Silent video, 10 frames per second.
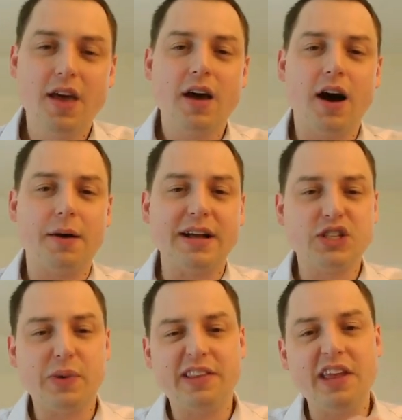And
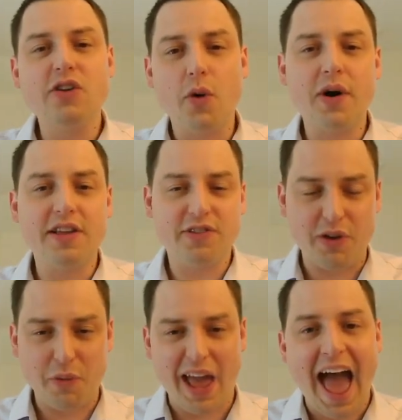so we denoise,
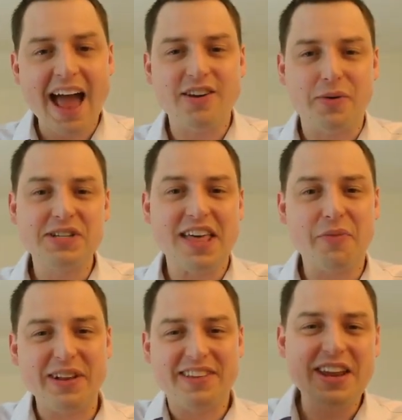we add noise, and then
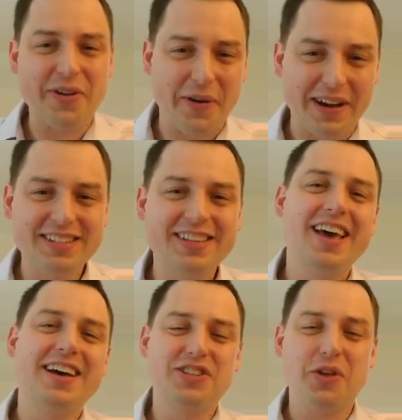we denoise
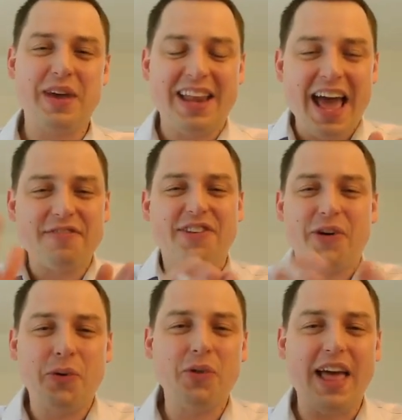so that we can have this
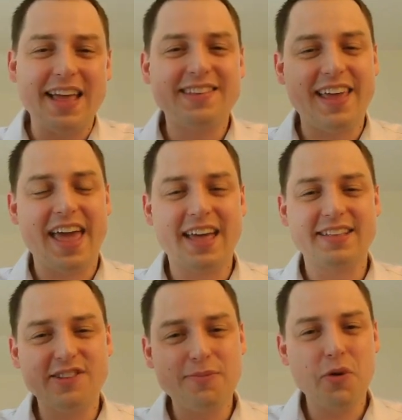whole
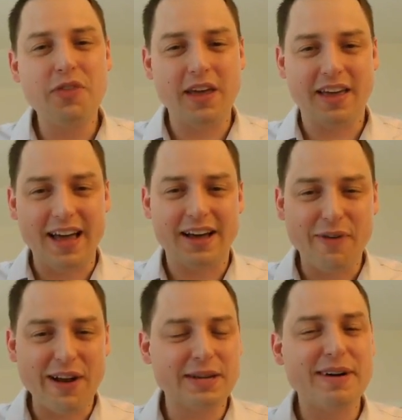end-to-end smoothing,
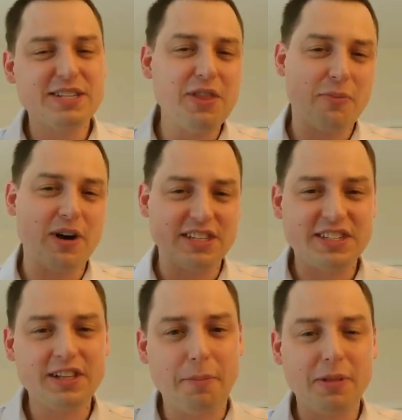randomized smoothing process
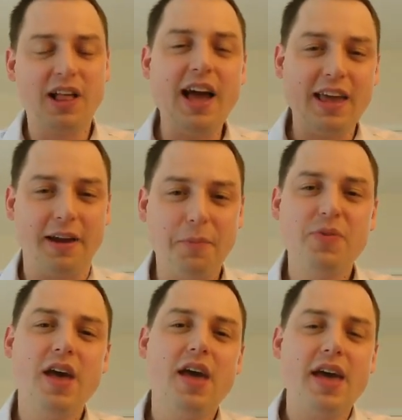still apply here.
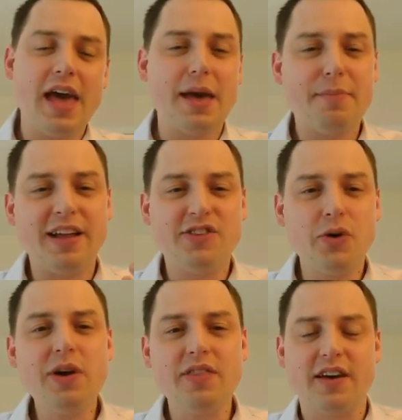And by
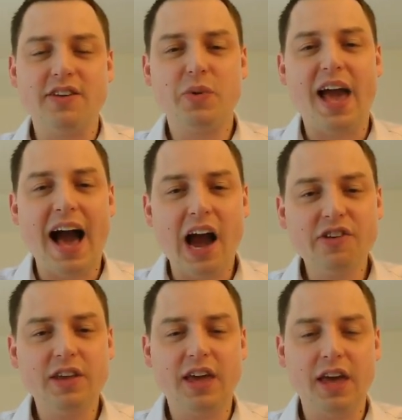doing this, we
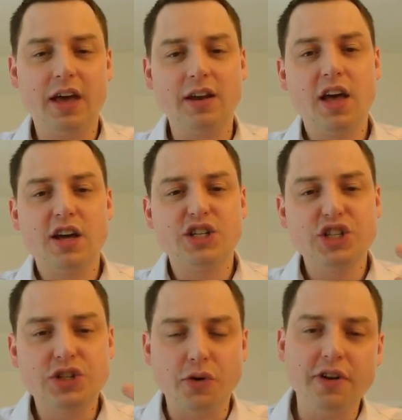actually can
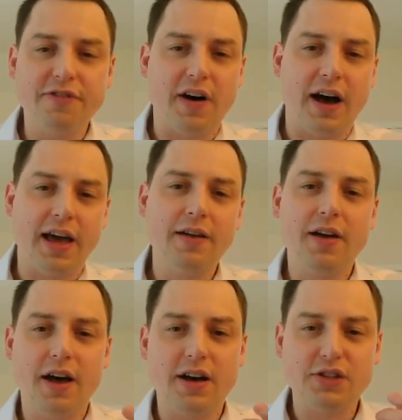
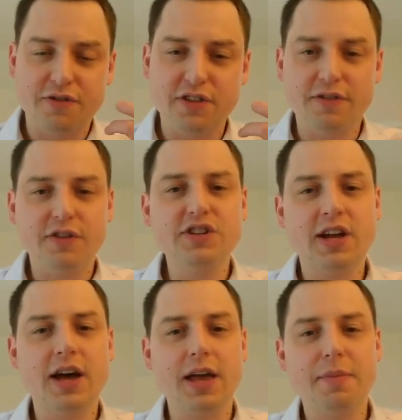certify, sort of for the first
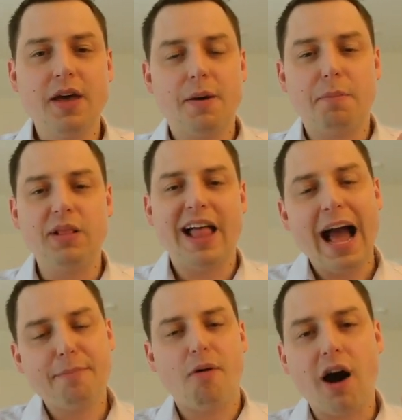time,
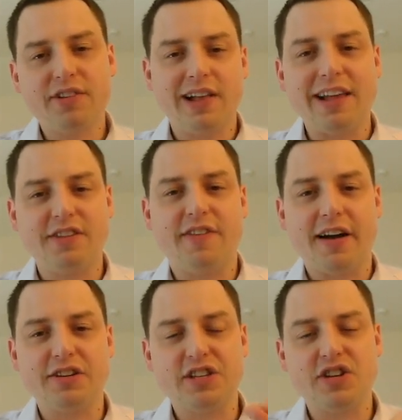black box
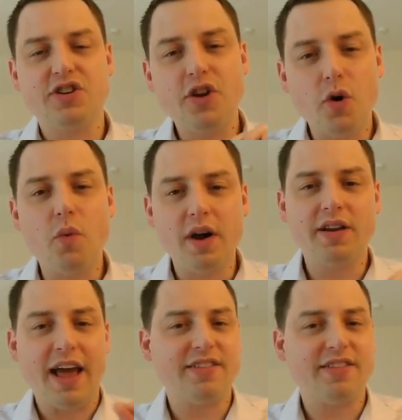classifiers that no one has